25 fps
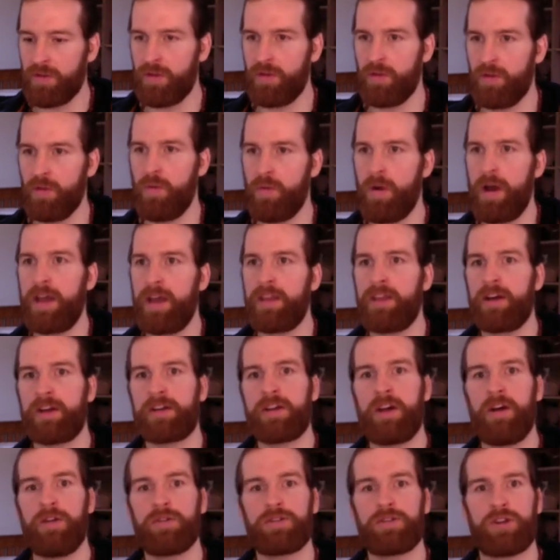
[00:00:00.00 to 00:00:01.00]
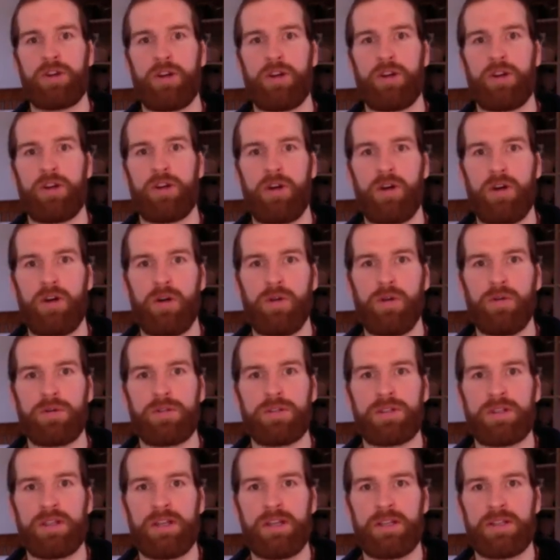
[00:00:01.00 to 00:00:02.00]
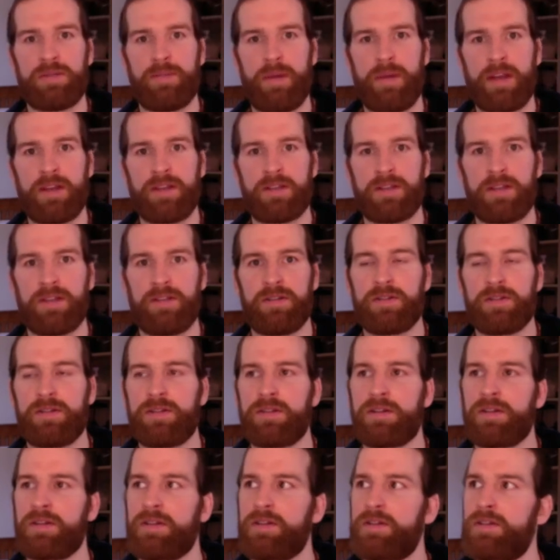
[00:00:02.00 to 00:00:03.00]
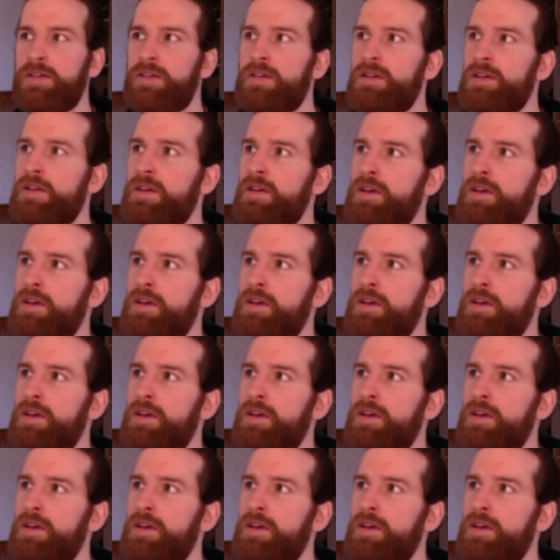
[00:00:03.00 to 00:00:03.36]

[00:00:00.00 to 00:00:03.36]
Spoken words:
way that culture holds these medicines, because